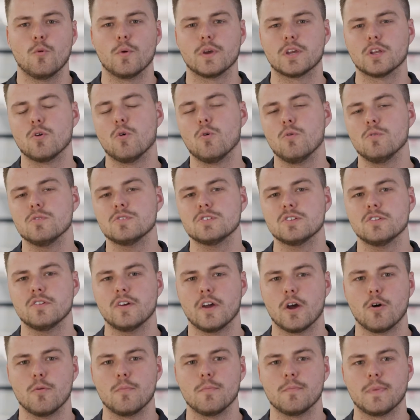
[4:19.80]
we can also
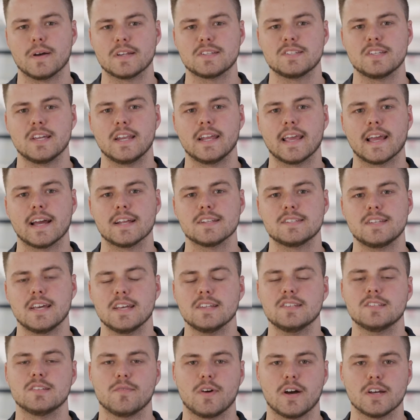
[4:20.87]
help by sending out
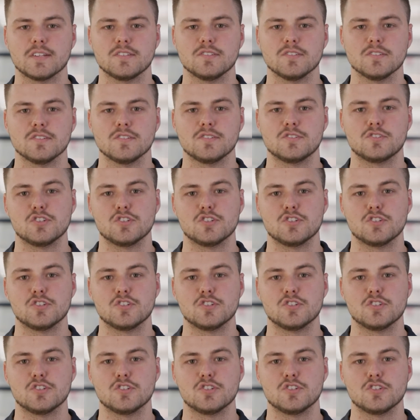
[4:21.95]
test devices